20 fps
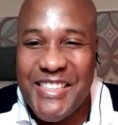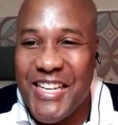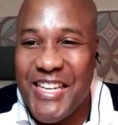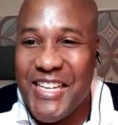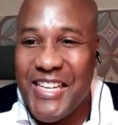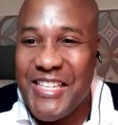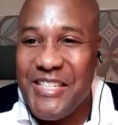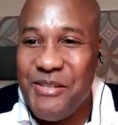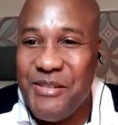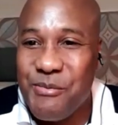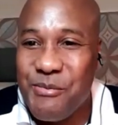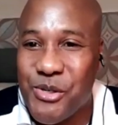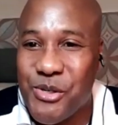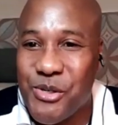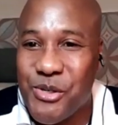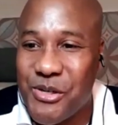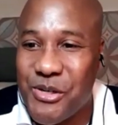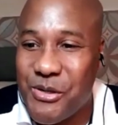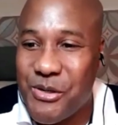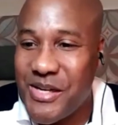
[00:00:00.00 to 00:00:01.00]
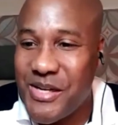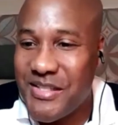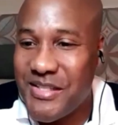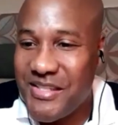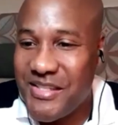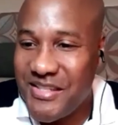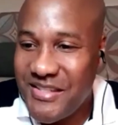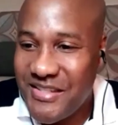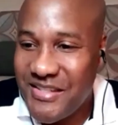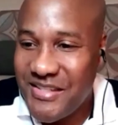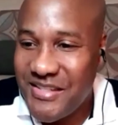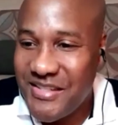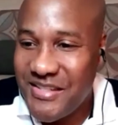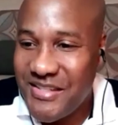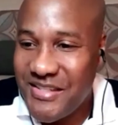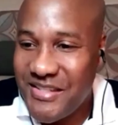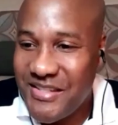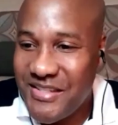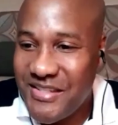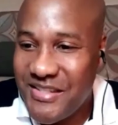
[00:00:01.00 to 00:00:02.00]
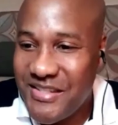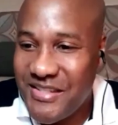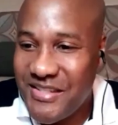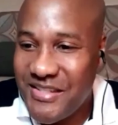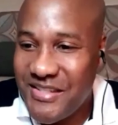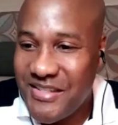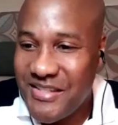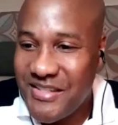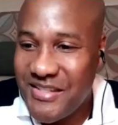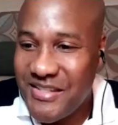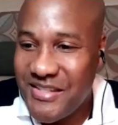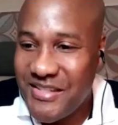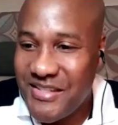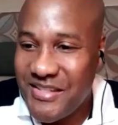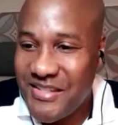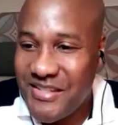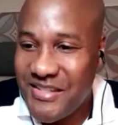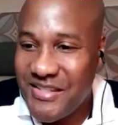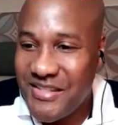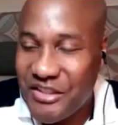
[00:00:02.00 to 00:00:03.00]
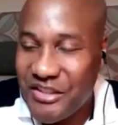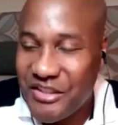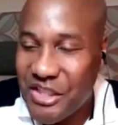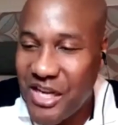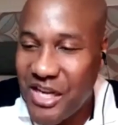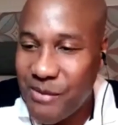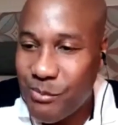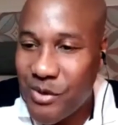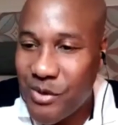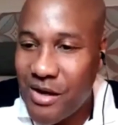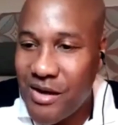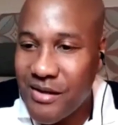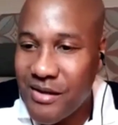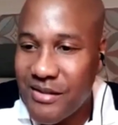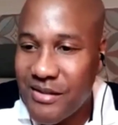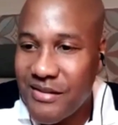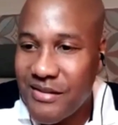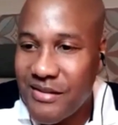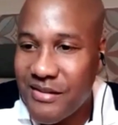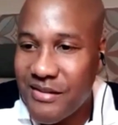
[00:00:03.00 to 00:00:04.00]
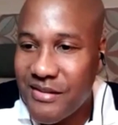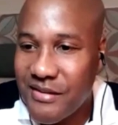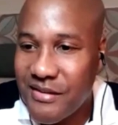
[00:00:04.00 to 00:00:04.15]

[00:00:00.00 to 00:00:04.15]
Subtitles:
Any more questions? I'll just check in the chat box.